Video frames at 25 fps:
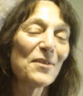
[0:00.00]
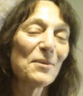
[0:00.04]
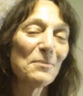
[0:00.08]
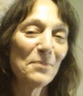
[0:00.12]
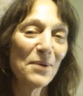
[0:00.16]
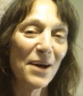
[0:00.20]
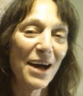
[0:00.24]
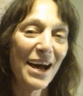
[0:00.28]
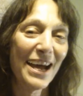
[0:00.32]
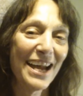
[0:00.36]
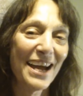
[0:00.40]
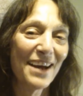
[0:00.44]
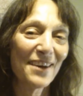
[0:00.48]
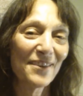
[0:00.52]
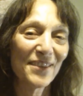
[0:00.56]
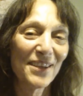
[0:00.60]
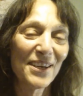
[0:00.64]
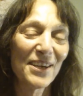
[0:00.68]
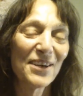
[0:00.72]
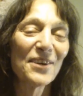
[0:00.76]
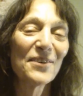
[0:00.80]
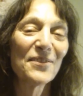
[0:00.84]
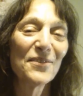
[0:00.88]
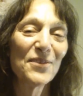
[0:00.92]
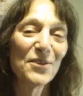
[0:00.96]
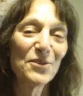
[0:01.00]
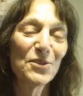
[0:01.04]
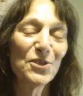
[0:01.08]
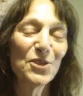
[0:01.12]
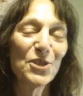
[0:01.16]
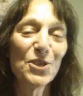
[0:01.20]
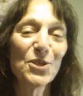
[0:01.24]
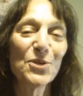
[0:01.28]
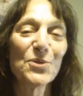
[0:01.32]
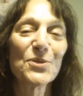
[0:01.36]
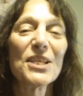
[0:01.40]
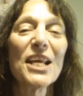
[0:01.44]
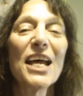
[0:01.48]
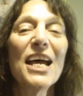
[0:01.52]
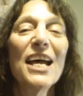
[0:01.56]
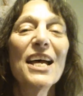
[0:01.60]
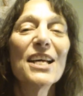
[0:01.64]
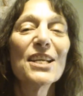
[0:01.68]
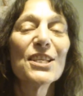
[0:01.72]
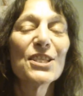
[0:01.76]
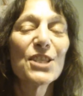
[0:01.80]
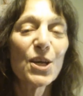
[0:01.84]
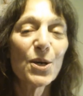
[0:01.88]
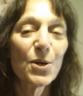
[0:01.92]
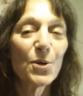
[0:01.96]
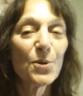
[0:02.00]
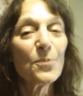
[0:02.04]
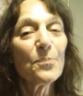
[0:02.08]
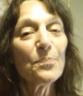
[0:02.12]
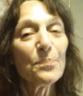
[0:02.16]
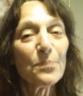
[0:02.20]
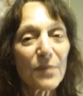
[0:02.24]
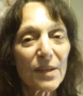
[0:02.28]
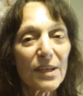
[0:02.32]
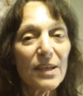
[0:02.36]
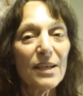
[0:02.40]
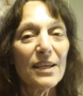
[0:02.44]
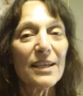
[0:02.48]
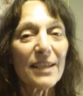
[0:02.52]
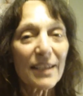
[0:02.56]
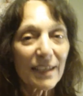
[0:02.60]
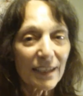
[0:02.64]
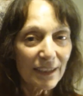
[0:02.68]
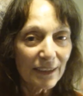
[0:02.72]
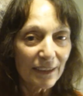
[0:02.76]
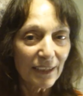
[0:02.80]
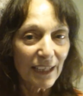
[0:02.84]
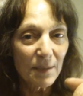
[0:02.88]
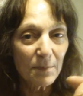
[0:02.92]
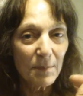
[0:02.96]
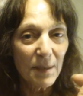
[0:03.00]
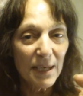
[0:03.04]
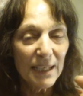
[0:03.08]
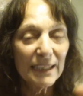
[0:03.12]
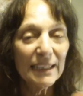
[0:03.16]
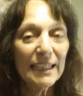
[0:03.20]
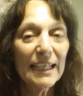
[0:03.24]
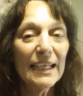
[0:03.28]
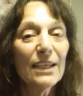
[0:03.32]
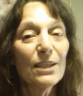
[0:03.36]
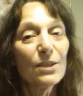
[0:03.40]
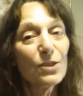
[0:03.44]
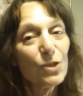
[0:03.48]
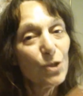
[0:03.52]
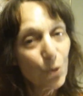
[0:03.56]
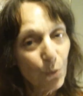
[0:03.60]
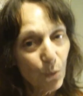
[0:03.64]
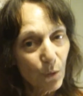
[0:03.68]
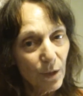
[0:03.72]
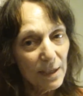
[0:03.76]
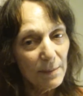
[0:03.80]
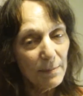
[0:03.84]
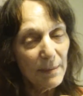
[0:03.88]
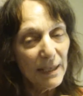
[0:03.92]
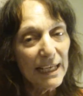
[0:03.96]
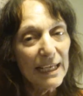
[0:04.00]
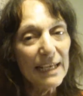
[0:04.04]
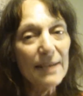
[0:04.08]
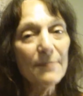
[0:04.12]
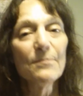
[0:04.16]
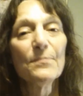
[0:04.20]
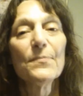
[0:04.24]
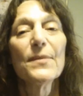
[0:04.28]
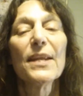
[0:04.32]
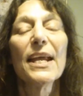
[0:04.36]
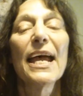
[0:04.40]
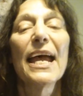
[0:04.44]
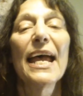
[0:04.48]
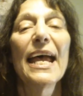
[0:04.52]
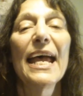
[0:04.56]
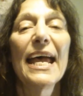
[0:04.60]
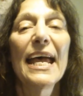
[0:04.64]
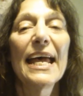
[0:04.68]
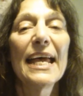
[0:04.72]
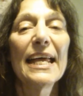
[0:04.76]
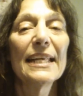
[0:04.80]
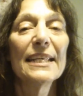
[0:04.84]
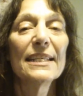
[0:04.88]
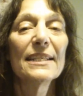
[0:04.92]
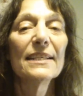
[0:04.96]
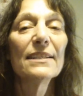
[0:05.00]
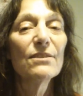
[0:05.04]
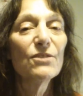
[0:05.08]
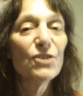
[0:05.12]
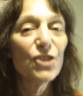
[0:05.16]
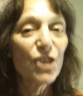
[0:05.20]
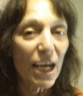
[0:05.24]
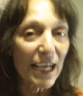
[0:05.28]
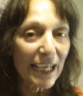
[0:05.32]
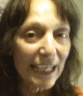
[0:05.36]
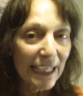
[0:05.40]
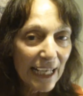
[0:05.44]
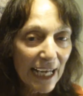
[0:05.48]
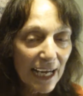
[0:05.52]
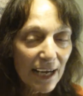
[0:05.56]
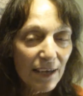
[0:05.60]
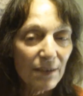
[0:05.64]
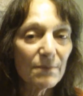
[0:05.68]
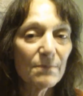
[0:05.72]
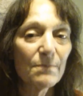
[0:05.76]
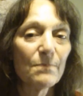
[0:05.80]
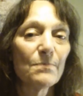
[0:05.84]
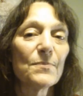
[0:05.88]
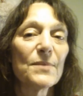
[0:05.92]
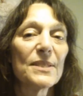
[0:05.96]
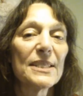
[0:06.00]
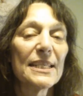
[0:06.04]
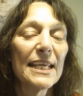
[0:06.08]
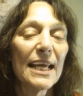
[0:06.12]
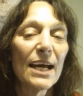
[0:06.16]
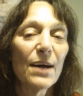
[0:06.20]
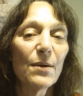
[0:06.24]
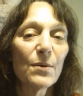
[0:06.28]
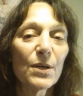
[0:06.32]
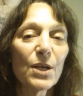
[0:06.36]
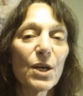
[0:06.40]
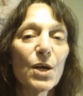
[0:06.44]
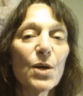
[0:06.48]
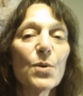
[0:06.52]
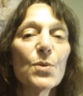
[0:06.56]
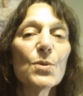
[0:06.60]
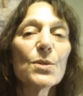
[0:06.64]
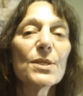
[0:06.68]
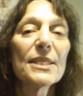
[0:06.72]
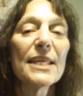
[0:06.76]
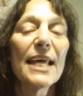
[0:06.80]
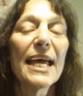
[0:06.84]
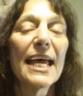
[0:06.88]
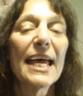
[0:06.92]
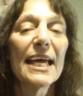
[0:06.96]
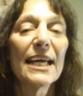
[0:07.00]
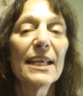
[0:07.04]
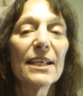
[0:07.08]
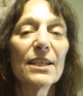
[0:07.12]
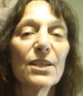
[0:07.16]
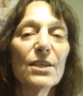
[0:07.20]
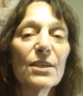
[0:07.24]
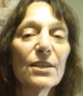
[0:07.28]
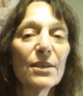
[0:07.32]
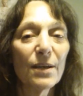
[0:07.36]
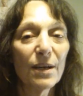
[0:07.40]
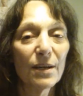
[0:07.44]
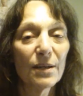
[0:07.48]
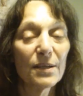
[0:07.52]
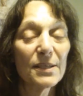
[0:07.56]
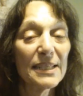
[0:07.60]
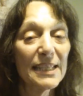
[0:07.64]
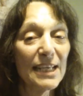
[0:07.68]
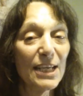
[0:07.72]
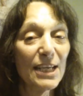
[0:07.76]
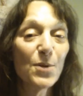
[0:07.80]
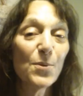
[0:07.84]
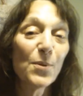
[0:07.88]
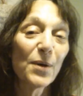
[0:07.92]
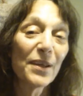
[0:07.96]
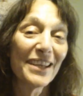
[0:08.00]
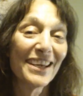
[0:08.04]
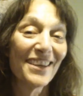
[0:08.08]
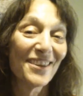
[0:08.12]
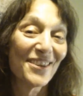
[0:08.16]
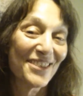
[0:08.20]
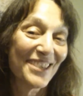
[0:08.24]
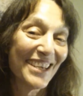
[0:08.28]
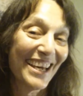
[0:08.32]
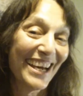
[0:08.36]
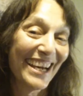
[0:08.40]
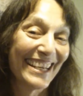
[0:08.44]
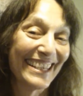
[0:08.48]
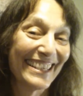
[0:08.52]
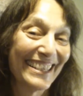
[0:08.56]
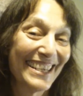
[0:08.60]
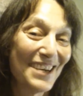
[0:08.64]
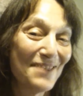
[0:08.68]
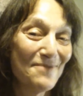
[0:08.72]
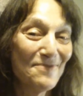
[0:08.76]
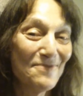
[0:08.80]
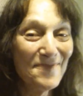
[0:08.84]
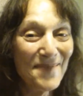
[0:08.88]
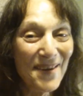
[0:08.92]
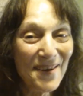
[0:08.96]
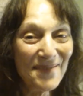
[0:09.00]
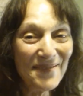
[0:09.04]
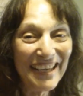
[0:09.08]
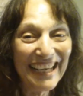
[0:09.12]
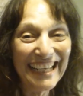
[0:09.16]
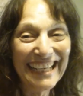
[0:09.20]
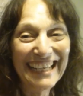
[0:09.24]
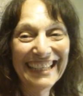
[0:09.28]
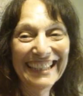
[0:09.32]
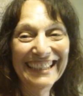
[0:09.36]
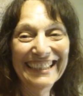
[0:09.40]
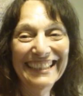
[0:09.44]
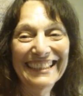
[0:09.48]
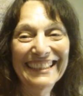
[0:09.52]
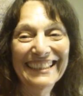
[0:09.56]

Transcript: of the pie out there if you choose. So click my link, join me and check it out, see how it goes, and I'll see you on the other side. Bye-bye.